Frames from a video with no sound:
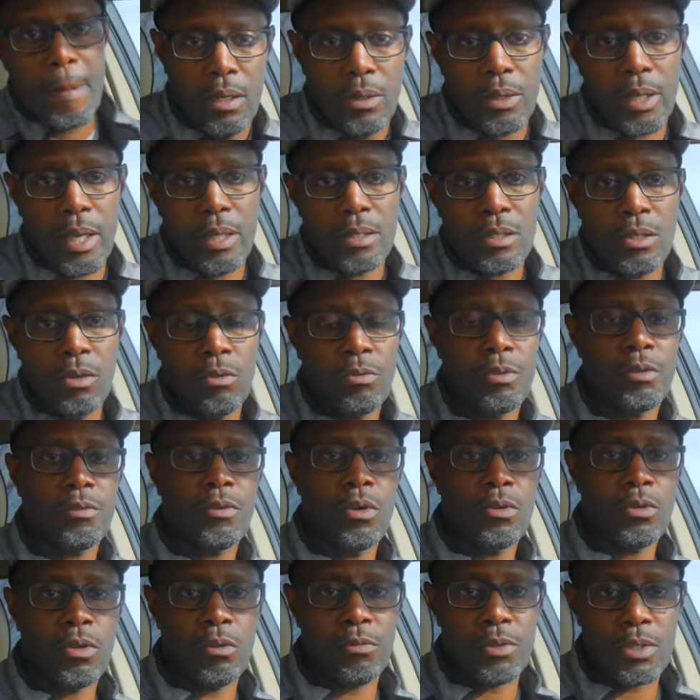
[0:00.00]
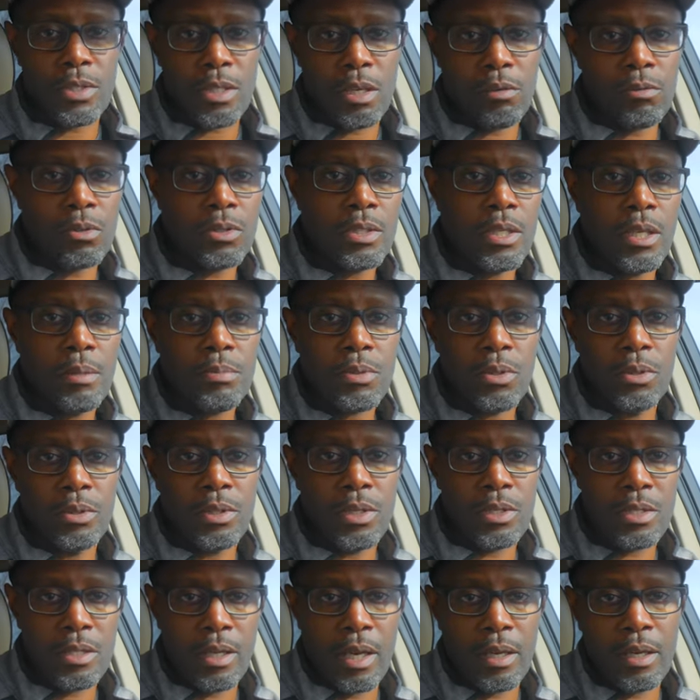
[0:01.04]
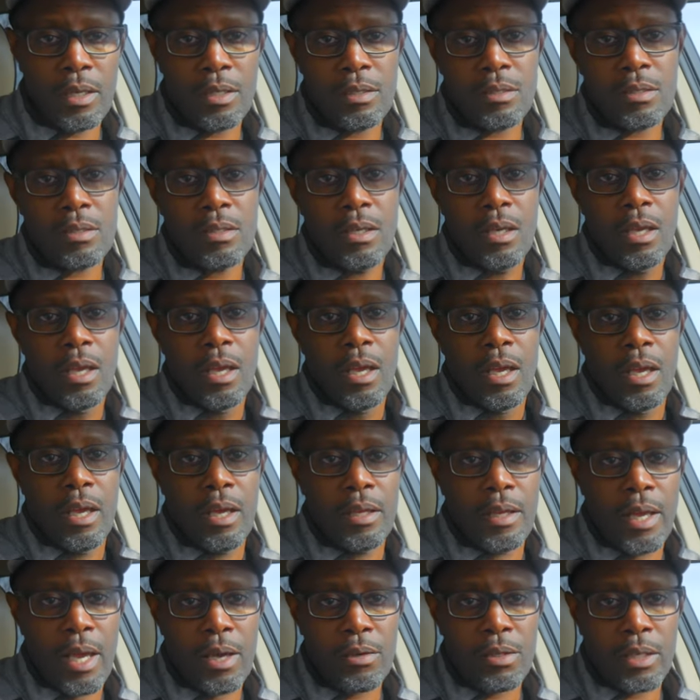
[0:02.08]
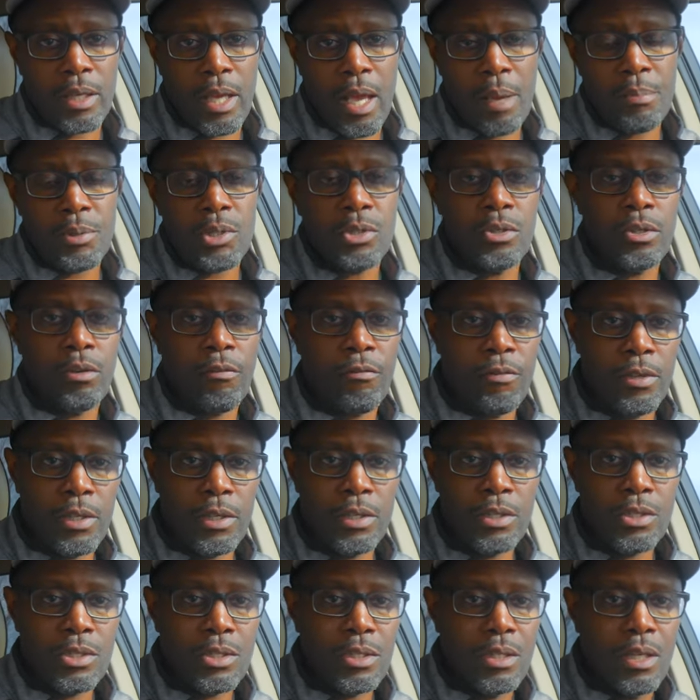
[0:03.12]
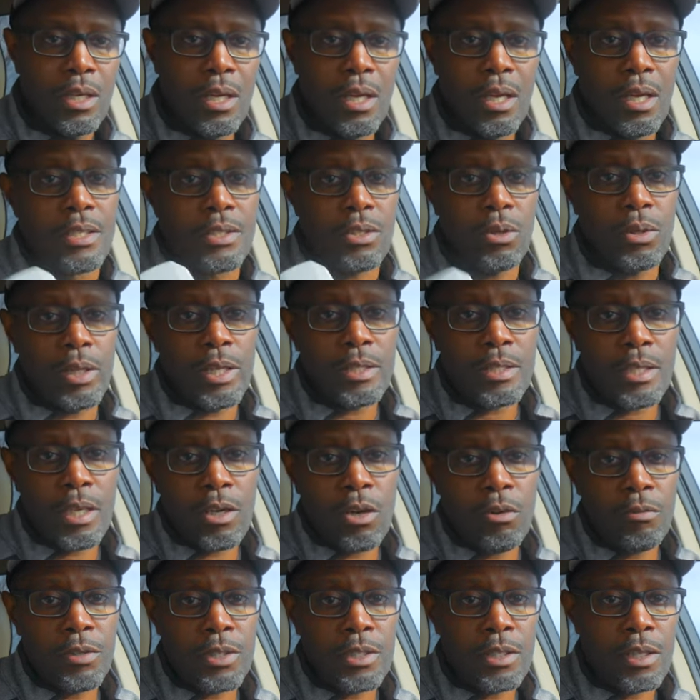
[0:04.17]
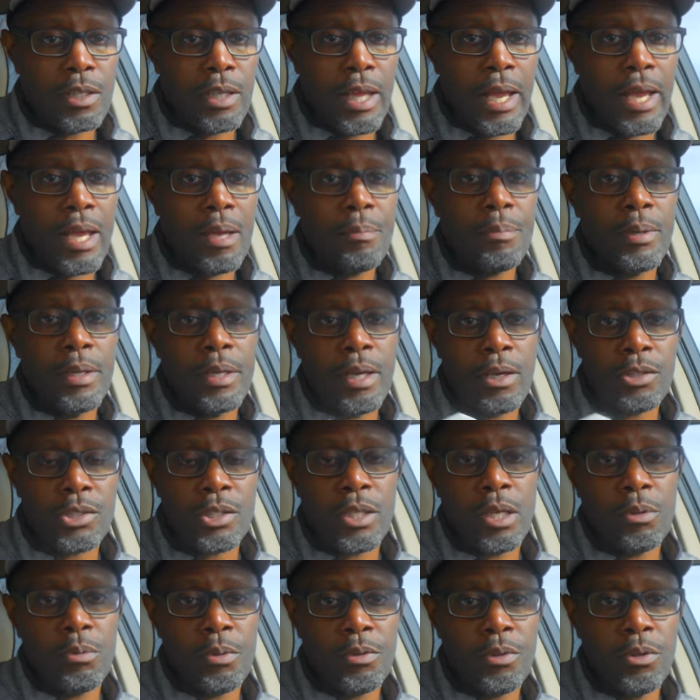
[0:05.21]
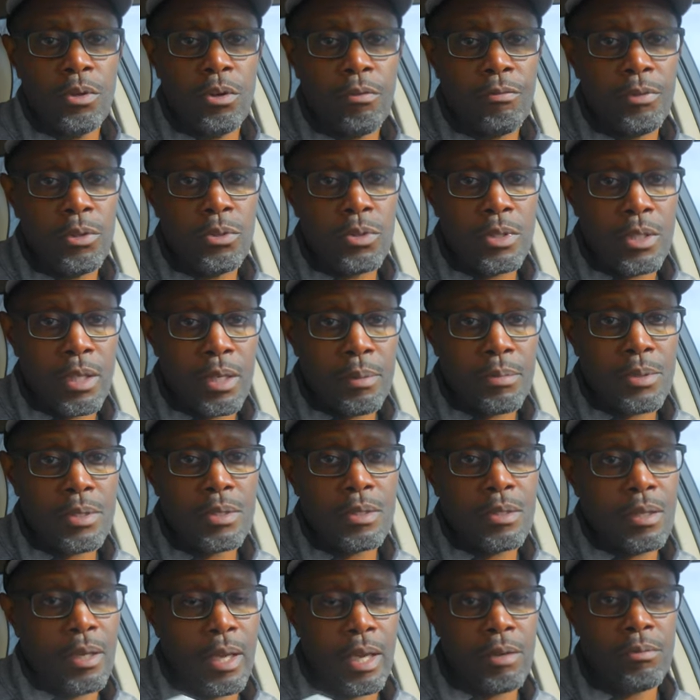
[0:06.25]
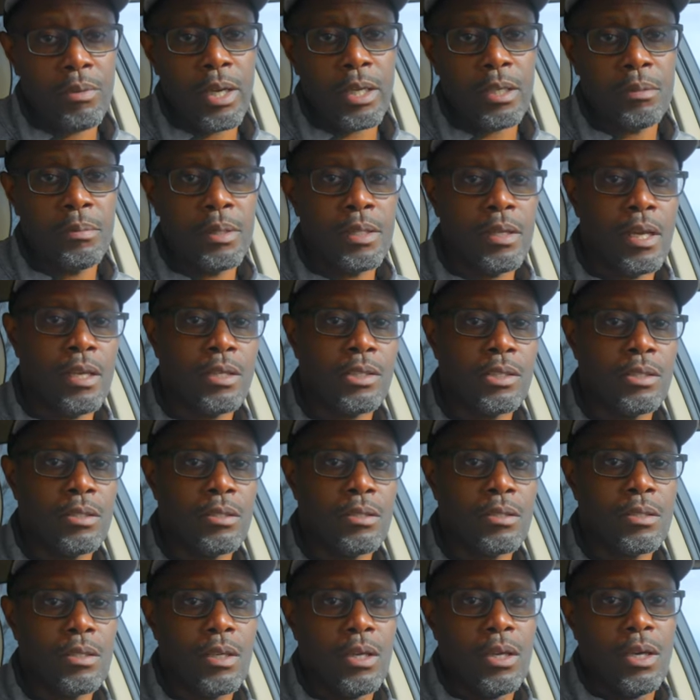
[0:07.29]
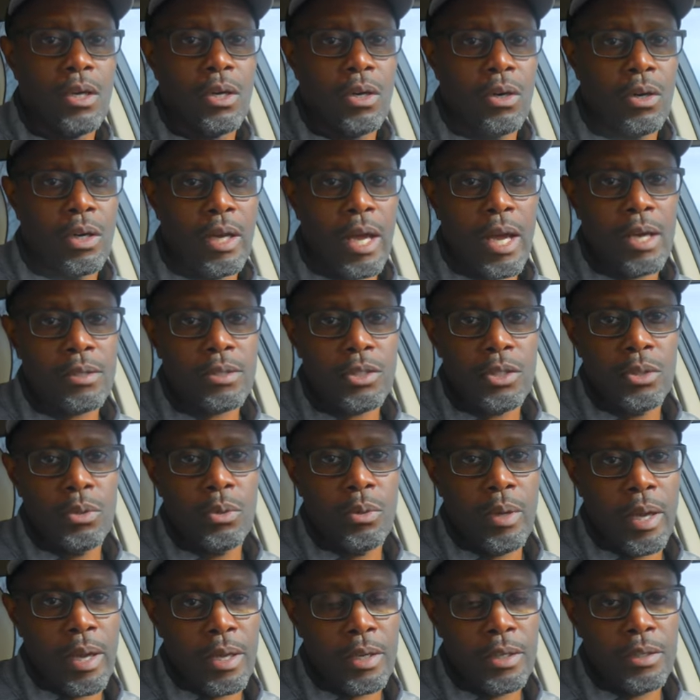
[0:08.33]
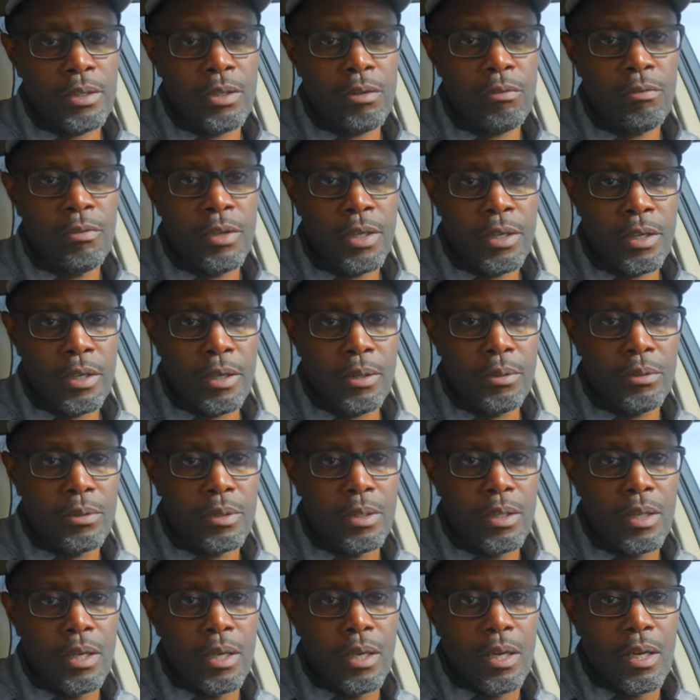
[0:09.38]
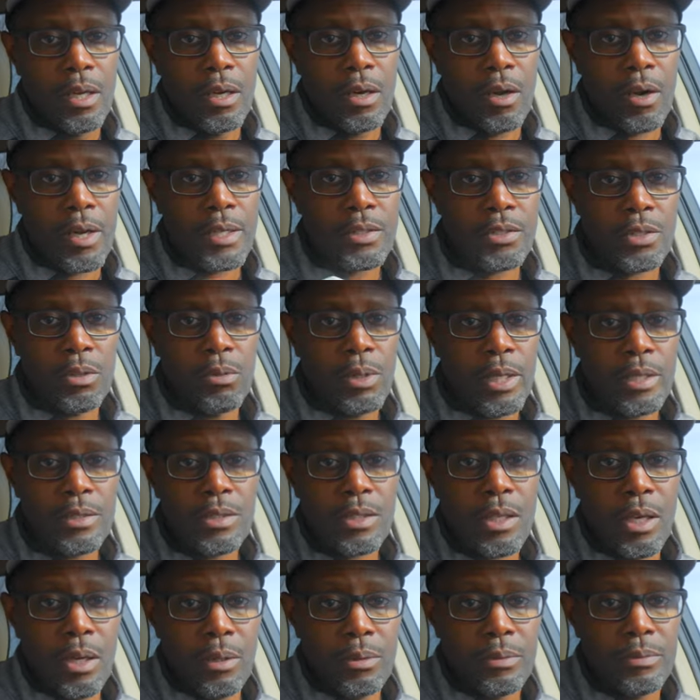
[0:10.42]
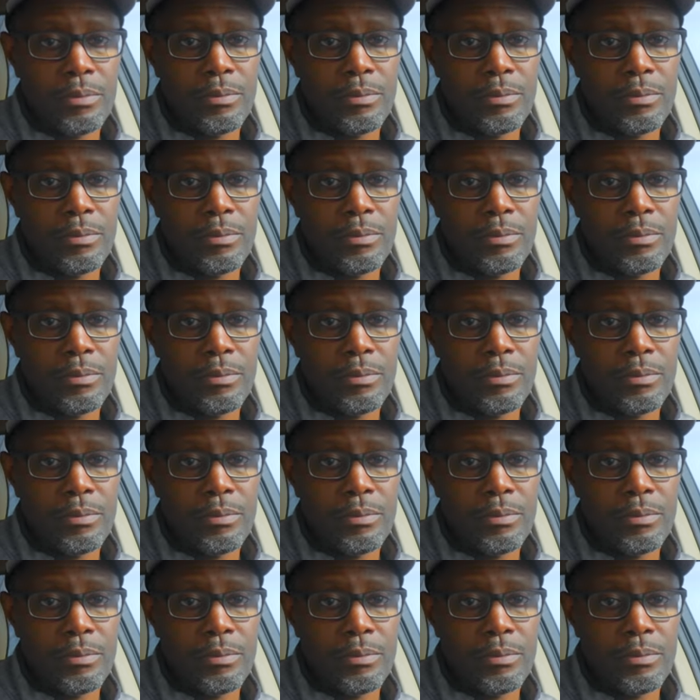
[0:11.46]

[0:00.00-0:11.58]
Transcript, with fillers: Okay, so we've gone over several tips on your settings and how to capture your footage. So let's head over to the lab and I'll share with you a few tips and recommendations on how to edit your video. All right, so let's go.